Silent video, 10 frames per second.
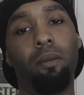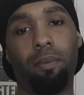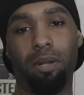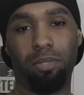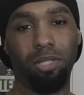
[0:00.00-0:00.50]

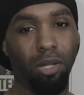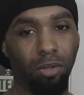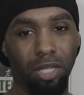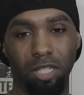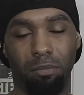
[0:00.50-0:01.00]
But I'm
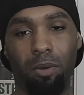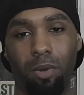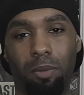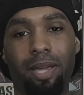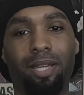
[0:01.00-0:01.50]
slowly easing my
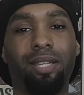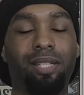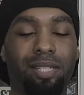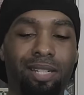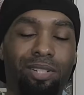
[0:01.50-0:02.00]
way back in
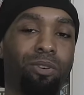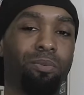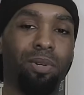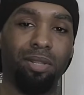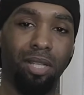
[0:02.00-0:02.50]
because I don't
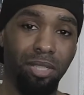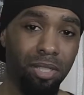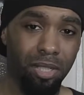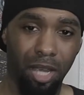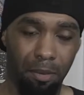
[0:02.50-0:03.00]
want that
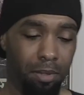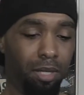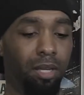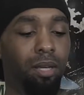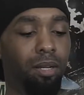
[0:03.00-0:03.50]
shit to happen
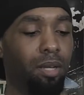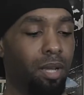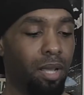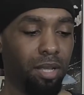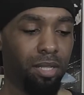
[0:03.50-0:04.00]
again.
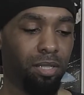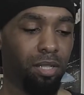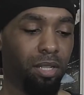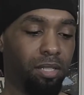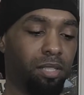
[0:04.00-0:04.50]

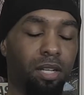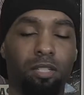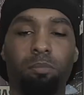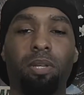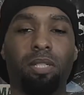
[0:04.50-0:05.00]
It
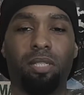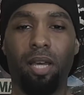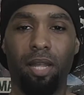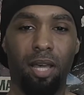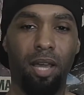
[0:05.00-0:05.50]
sucks being
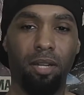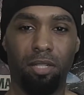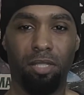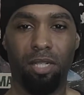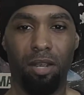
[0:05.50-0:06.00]
sidelined and
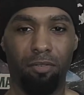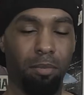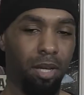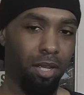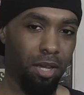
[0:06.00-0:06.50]
you see
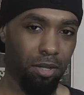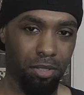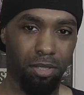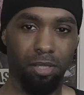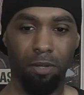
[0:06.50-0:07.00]
everybody
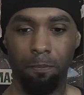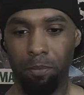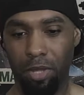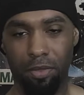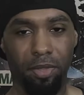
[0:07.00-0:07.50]
else
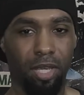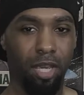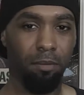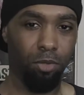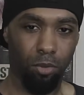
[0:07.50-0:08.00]
in the
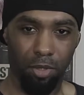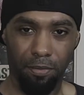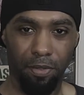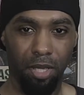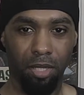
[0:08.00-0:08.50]
game doing their
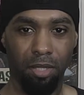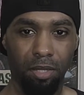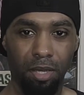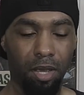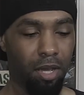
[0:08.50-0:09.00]
thing,
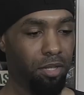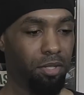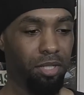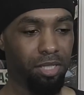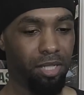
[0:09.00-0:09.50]
and
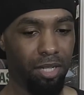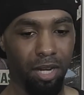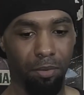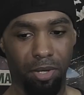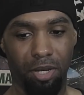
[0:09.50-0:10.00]
you're just sitting
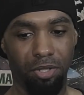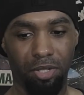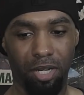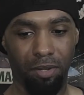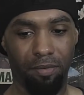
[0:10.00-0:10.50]
here with
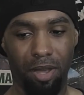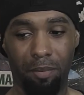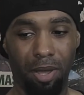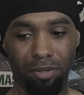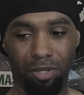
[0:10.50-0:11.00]
185
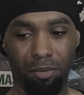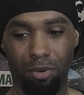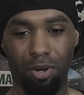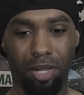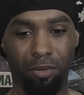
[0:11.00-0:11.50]
pounds in the
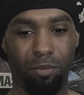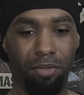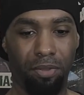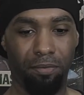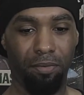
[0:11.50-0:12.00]
bar like,
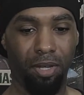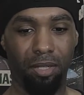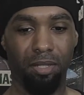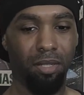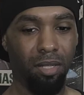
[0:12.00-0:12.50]
what the fuck?